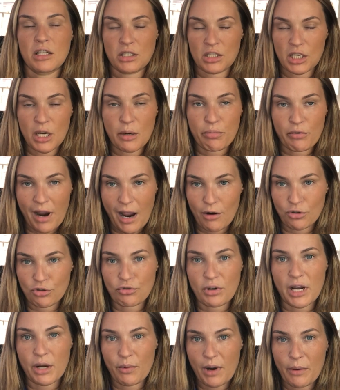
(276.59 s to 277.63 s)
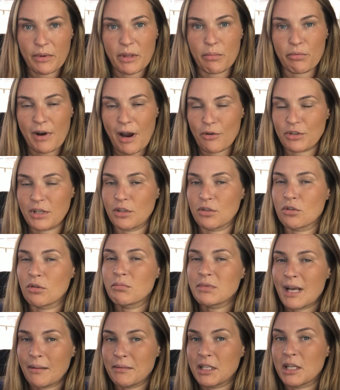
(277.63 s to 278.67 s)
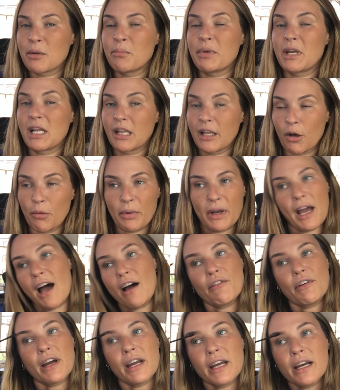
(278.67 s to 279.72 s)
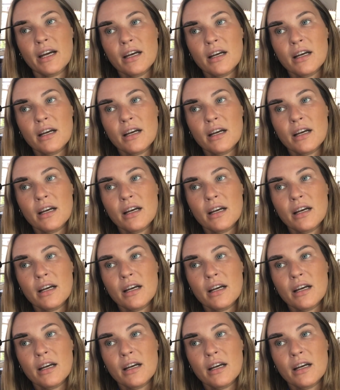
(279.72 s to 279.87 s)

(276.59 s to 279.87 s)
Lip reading: to your brow straight away with the brow gel, sometimes it can be a little bit heavy.